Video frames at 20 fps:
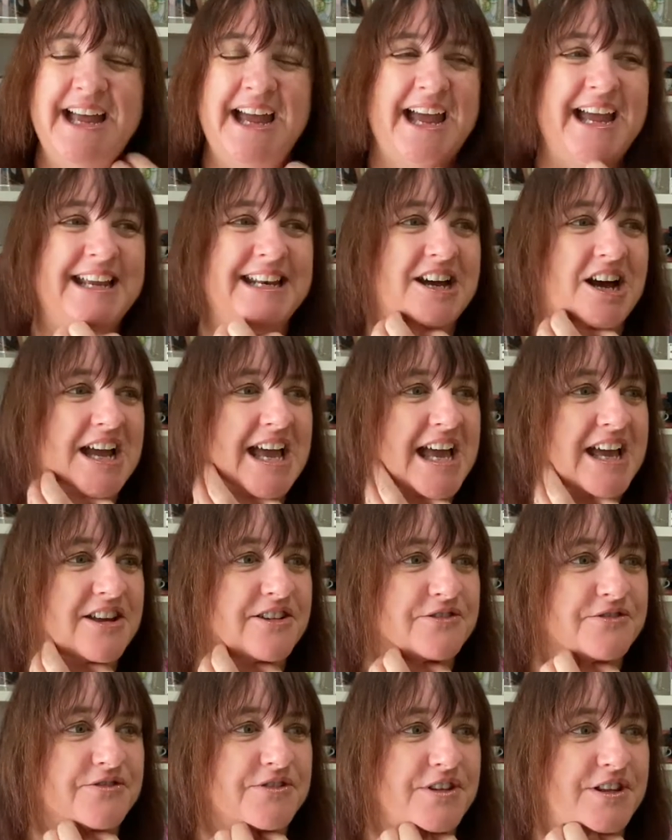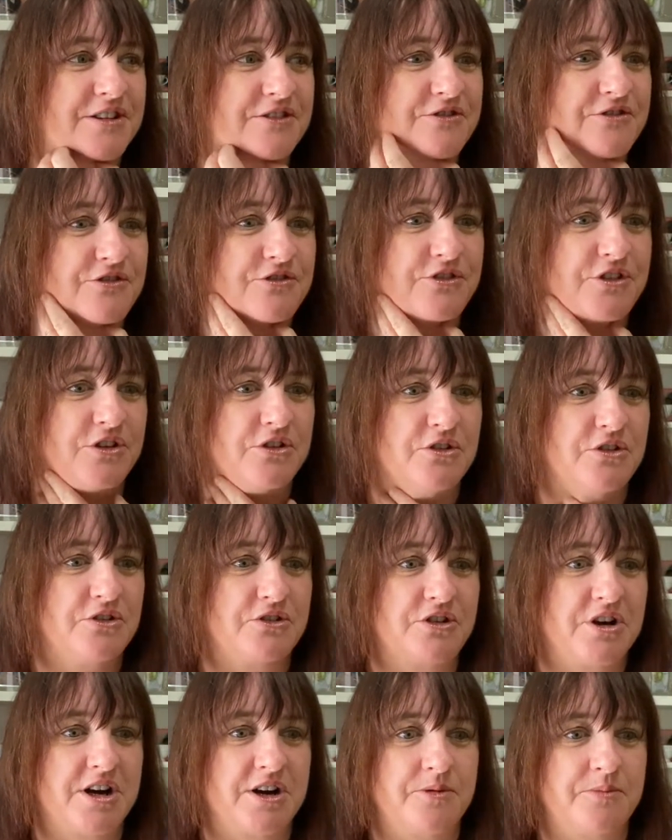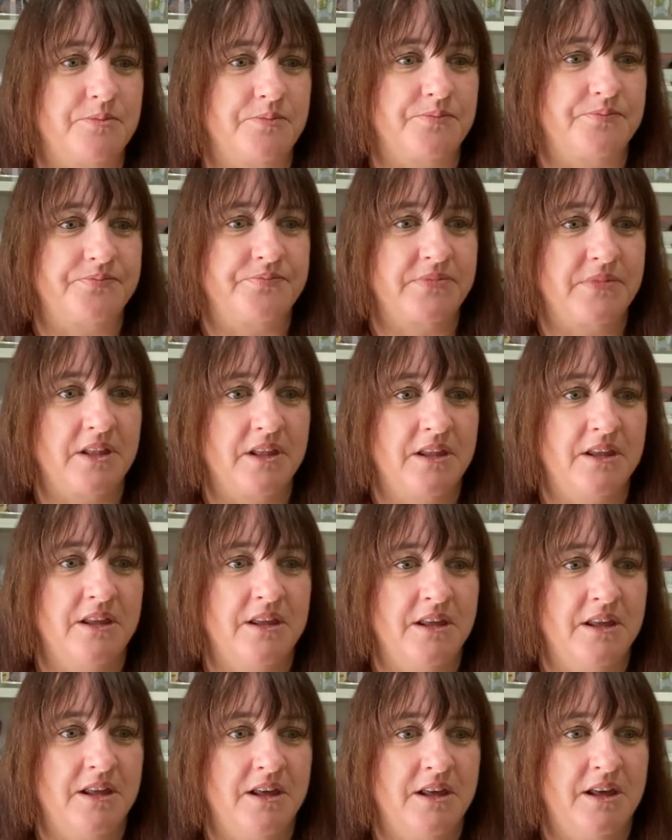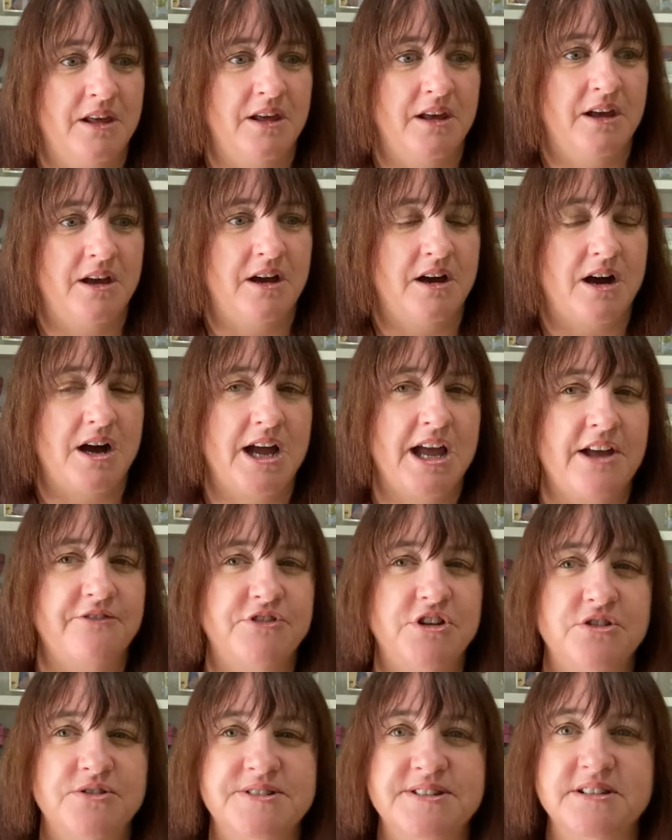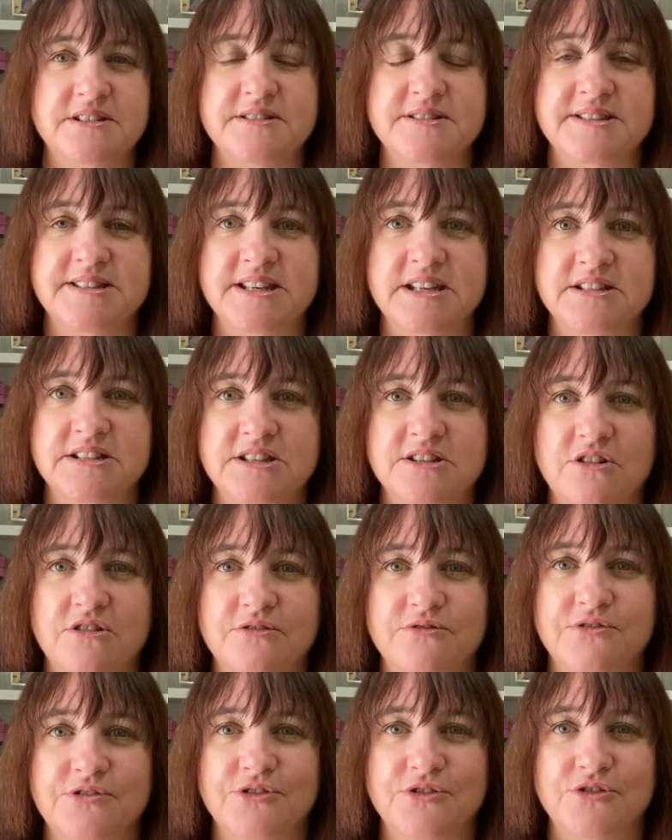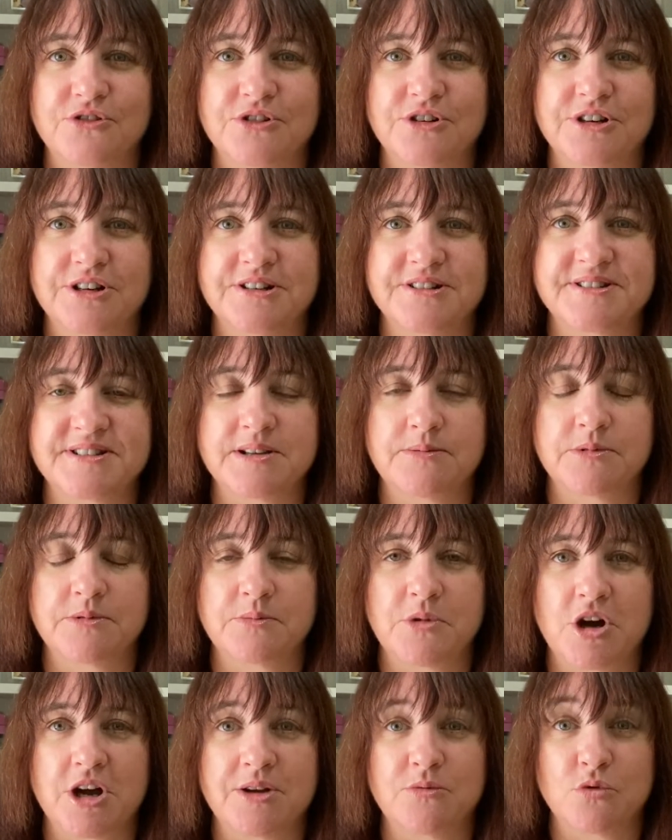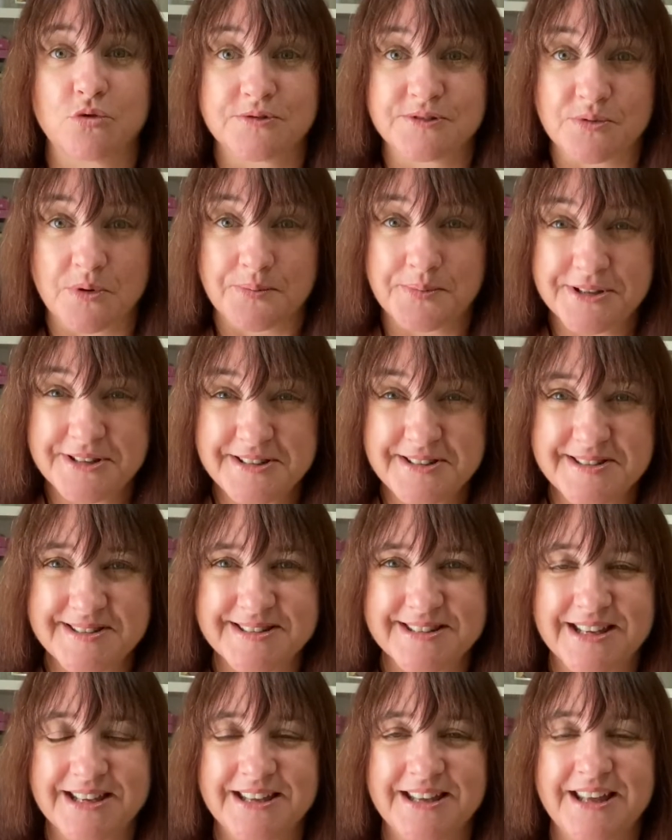And I have, if you're, I have used it and sent it on for some of my wool swappers.